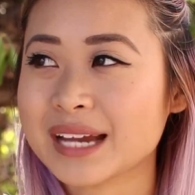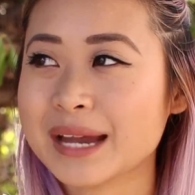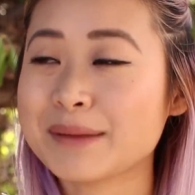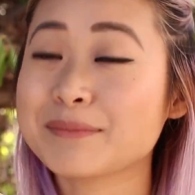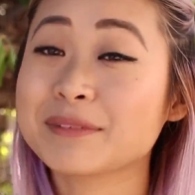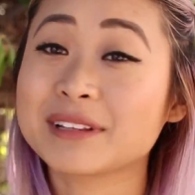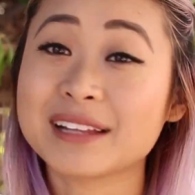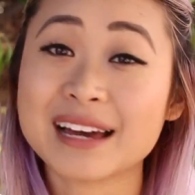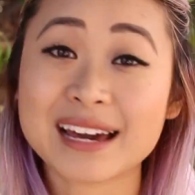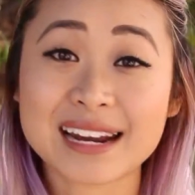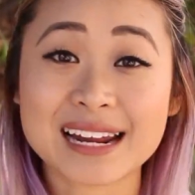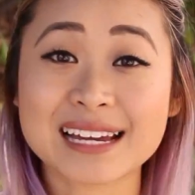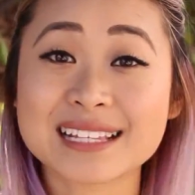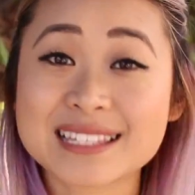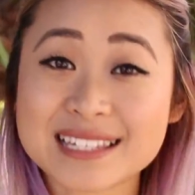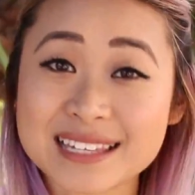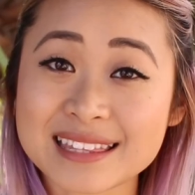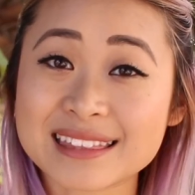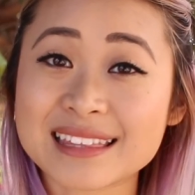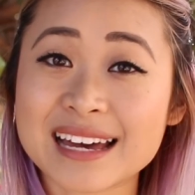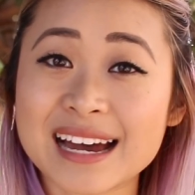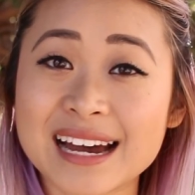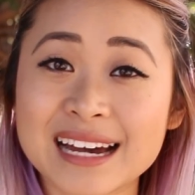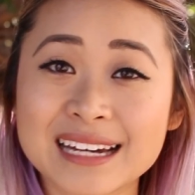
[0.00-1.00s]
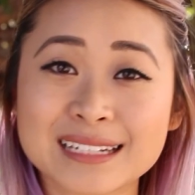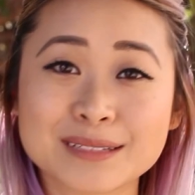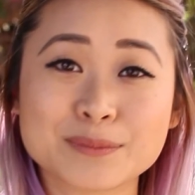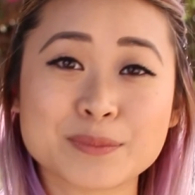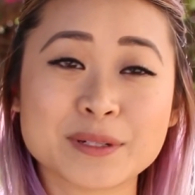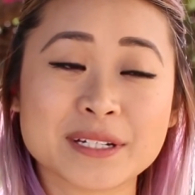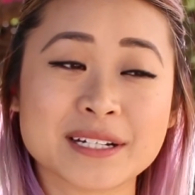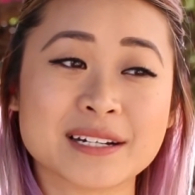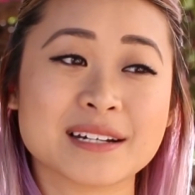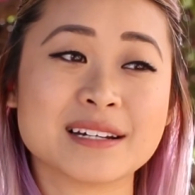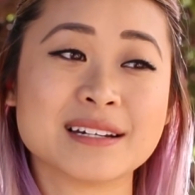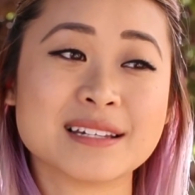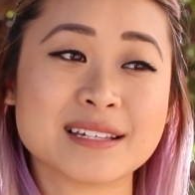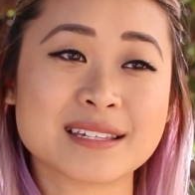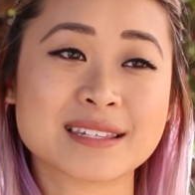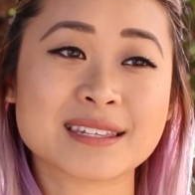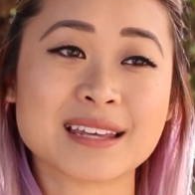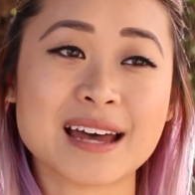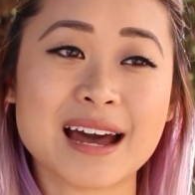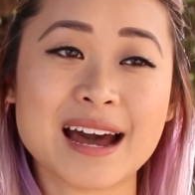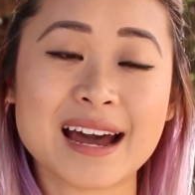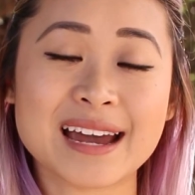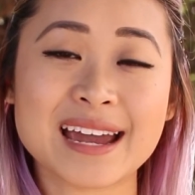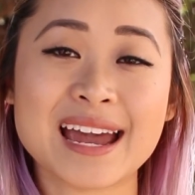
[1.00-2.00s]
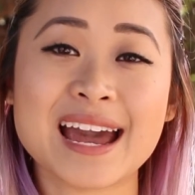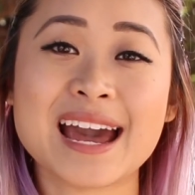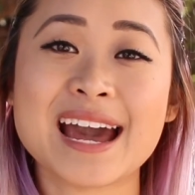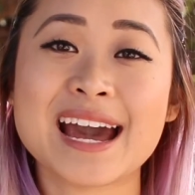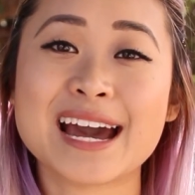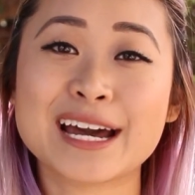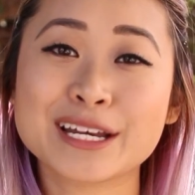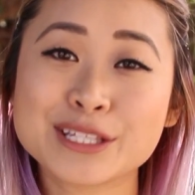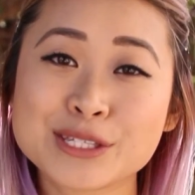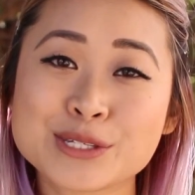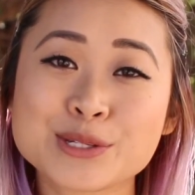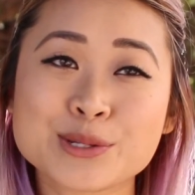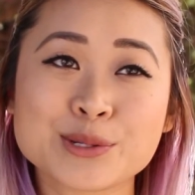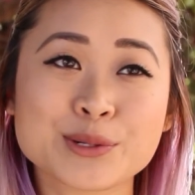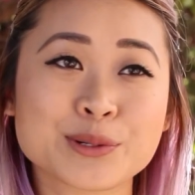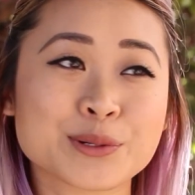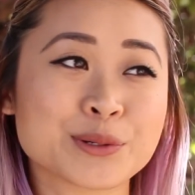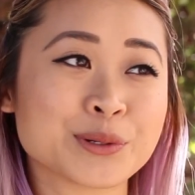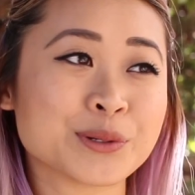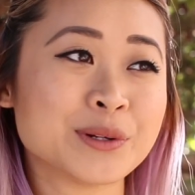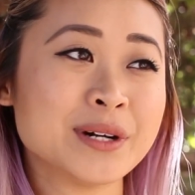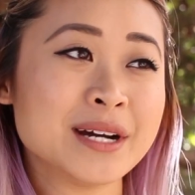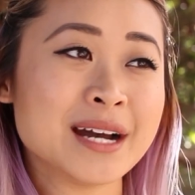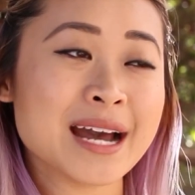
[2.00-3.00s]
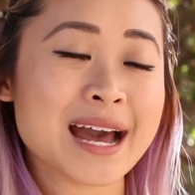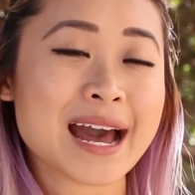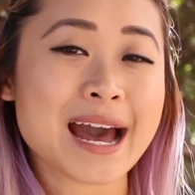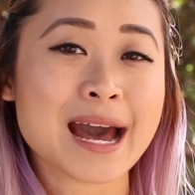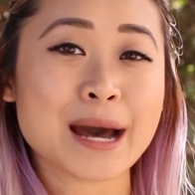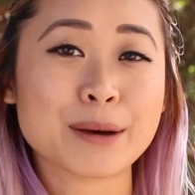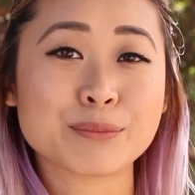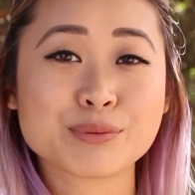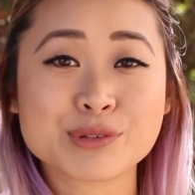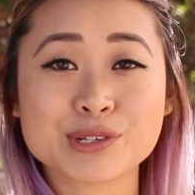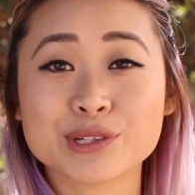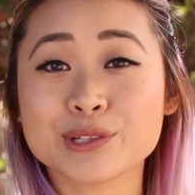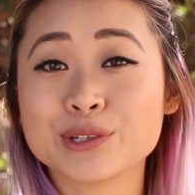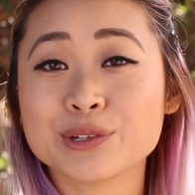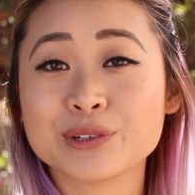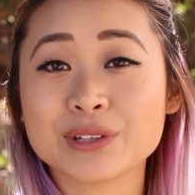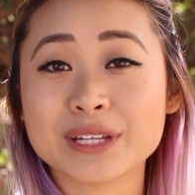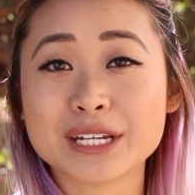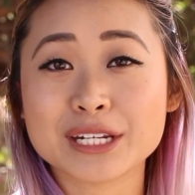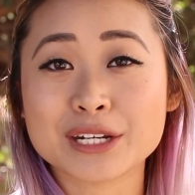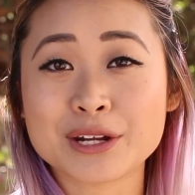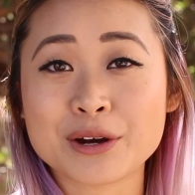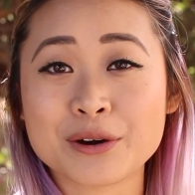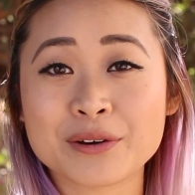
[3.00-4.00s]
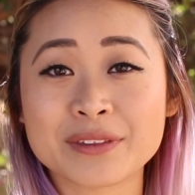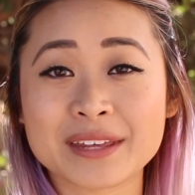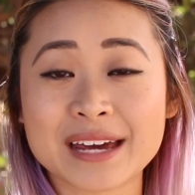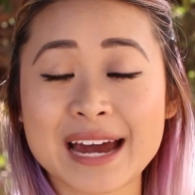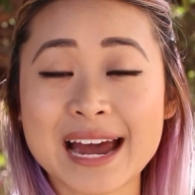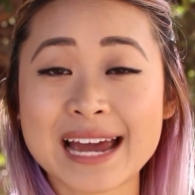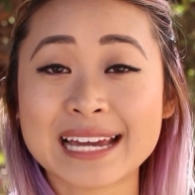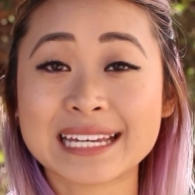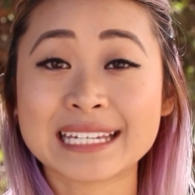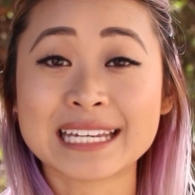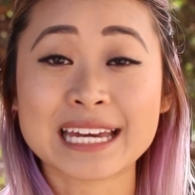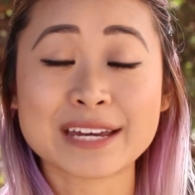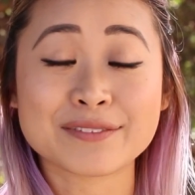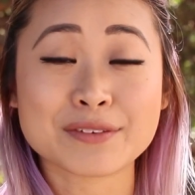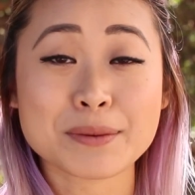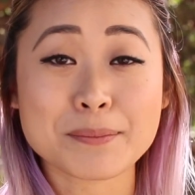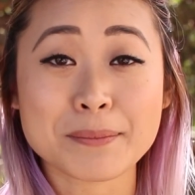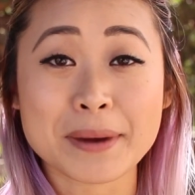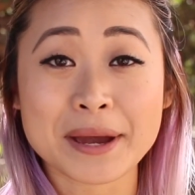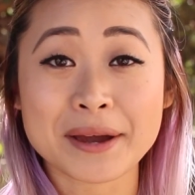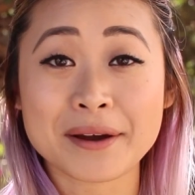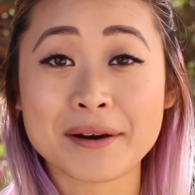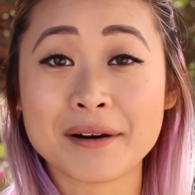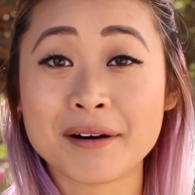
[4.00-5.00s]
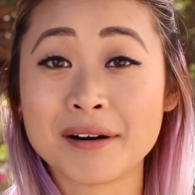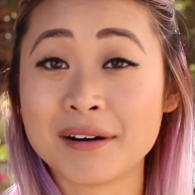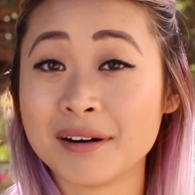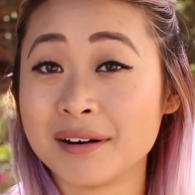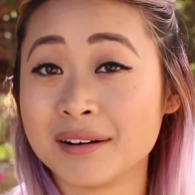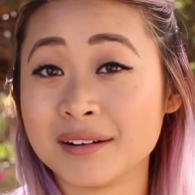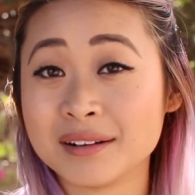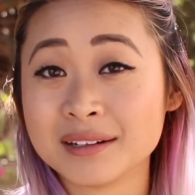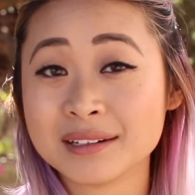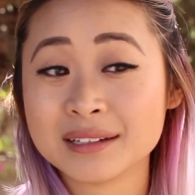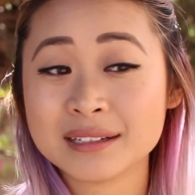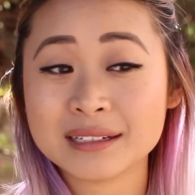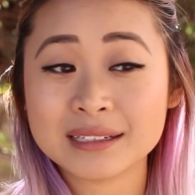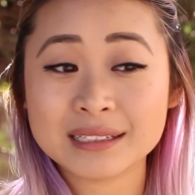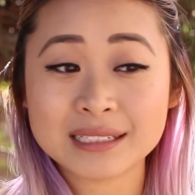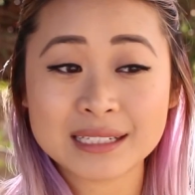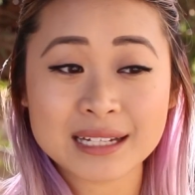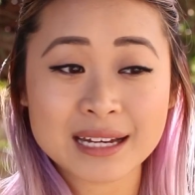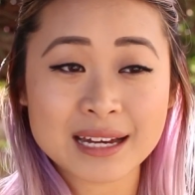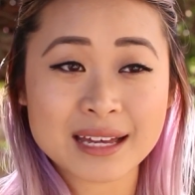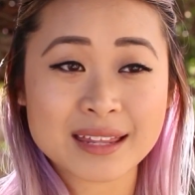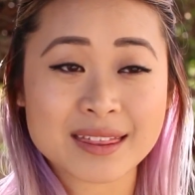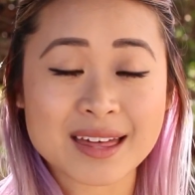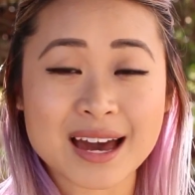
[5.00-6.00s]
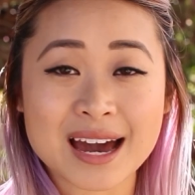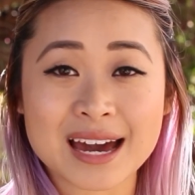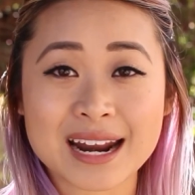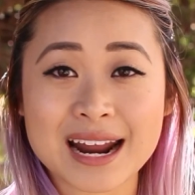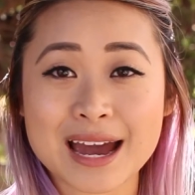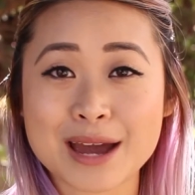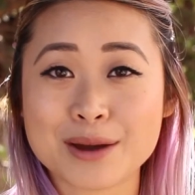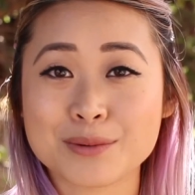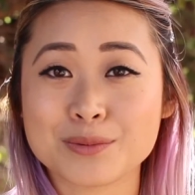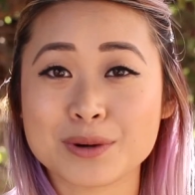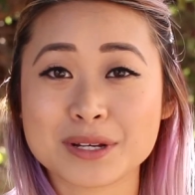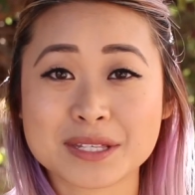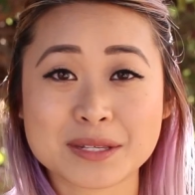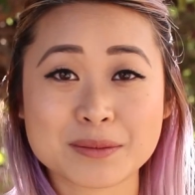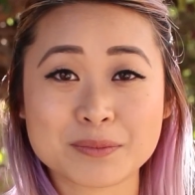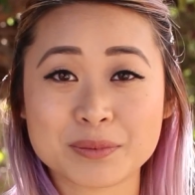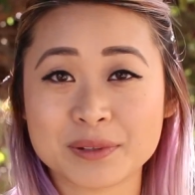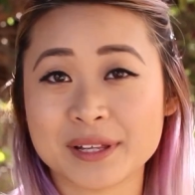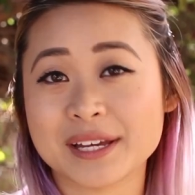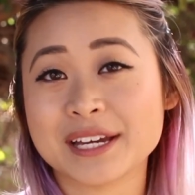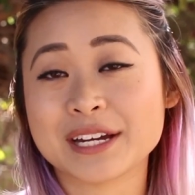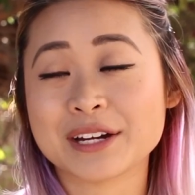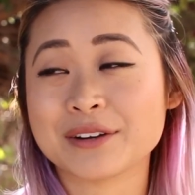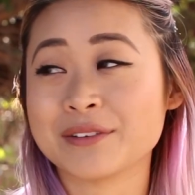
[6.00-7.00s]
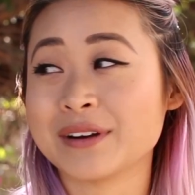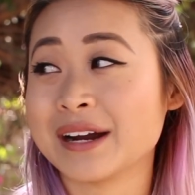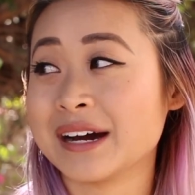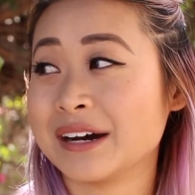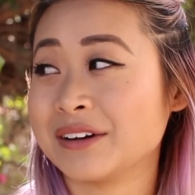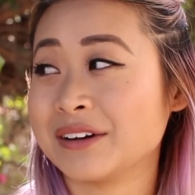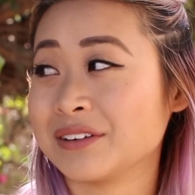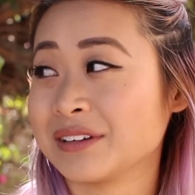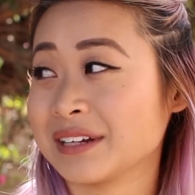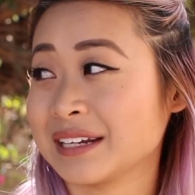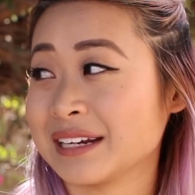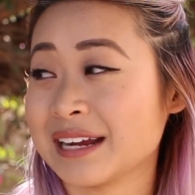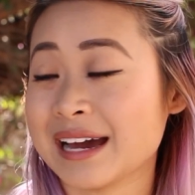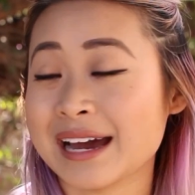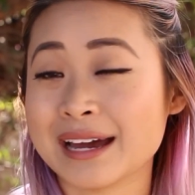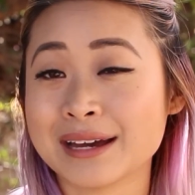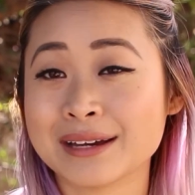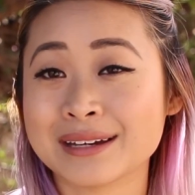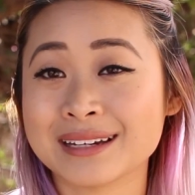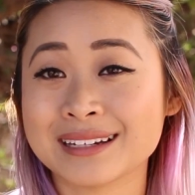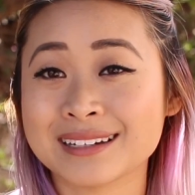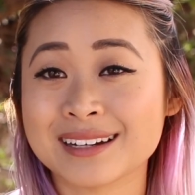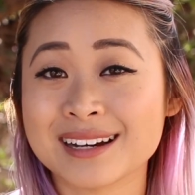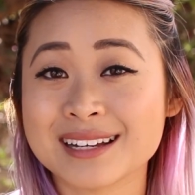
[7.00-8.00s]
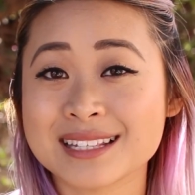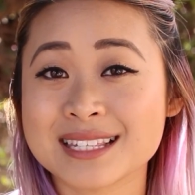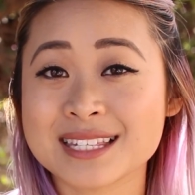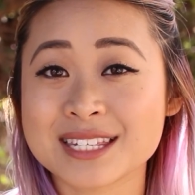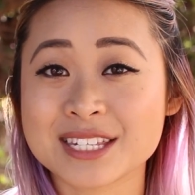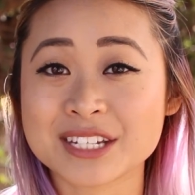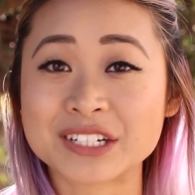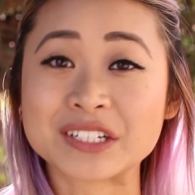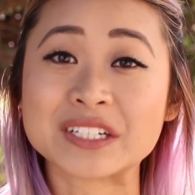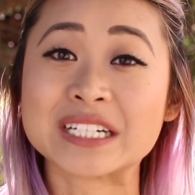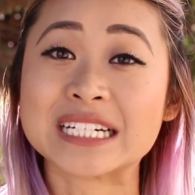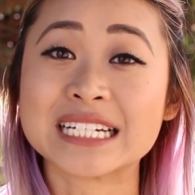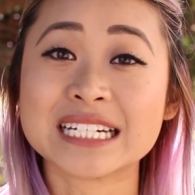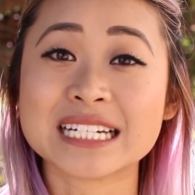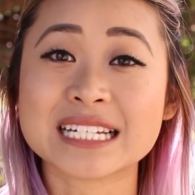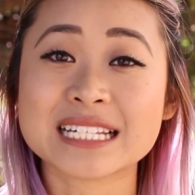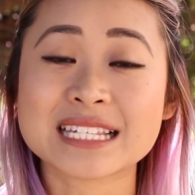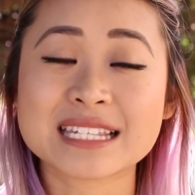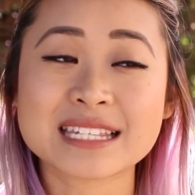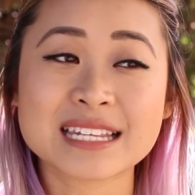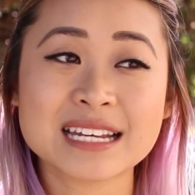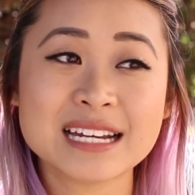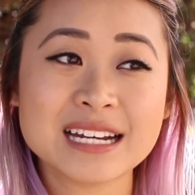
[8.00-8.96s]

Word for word: I'm glad I did that because I had to absolutely know that I gave it my all, that I wasn't playing around and I got serious.